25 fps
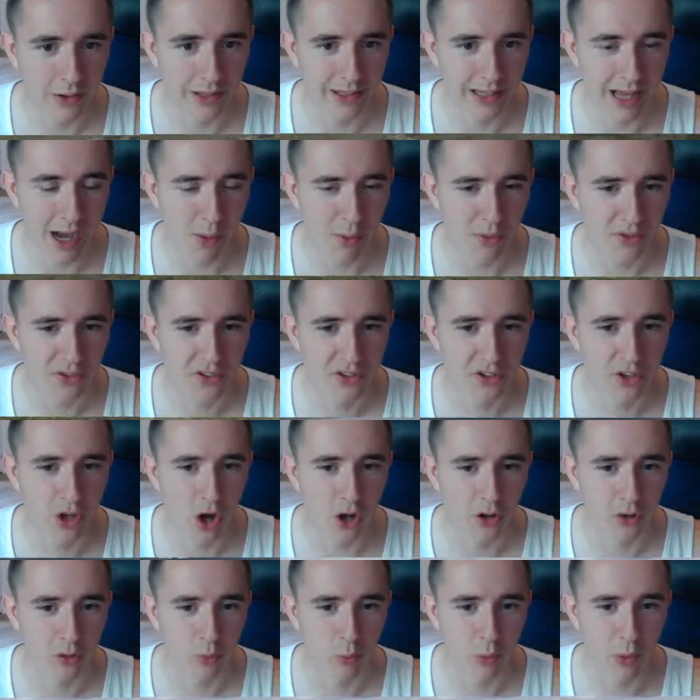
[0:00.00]
that was
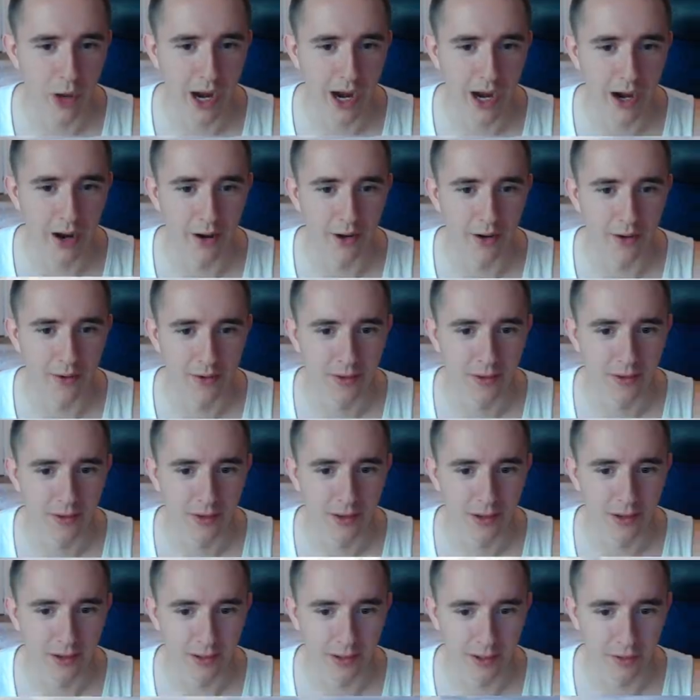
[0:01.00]
not where
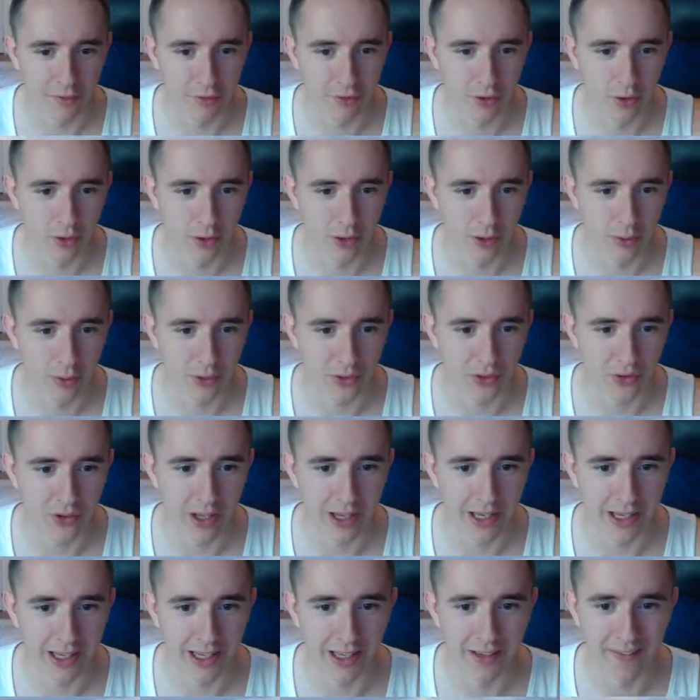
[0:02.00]
the photo was
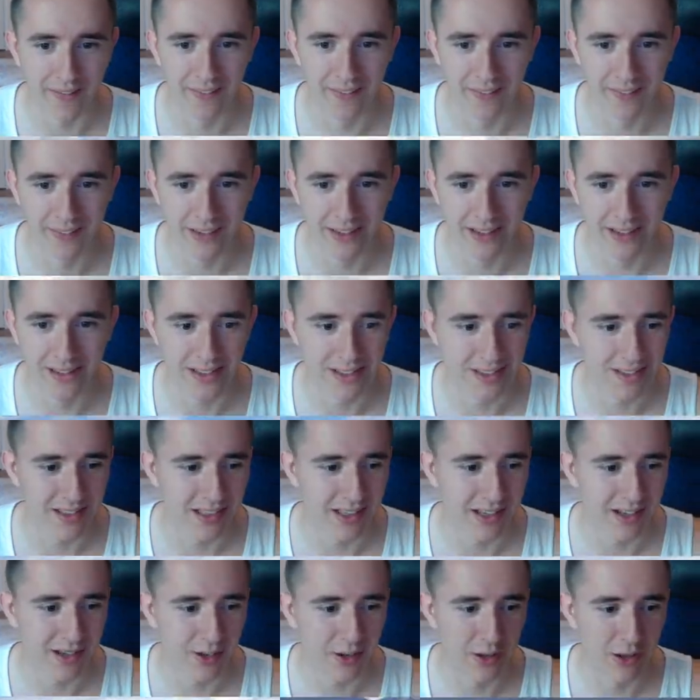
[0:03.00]
taken. This is
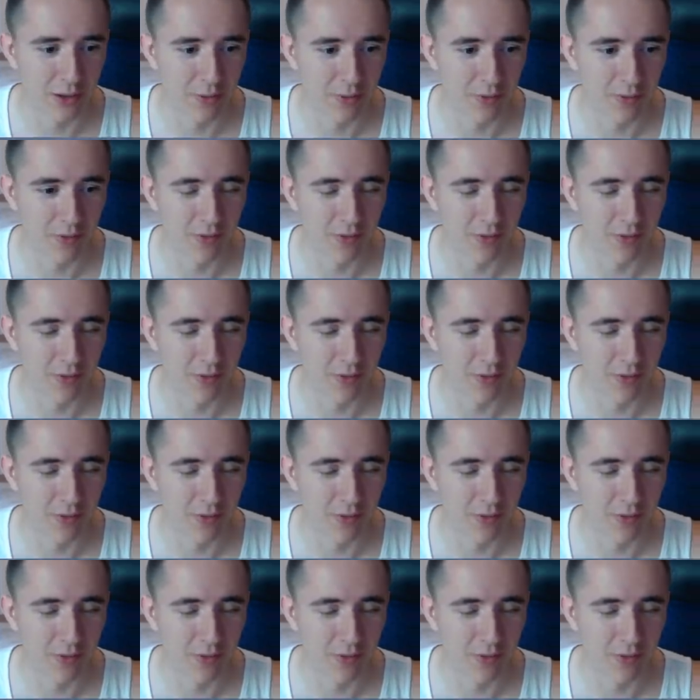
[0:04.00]
the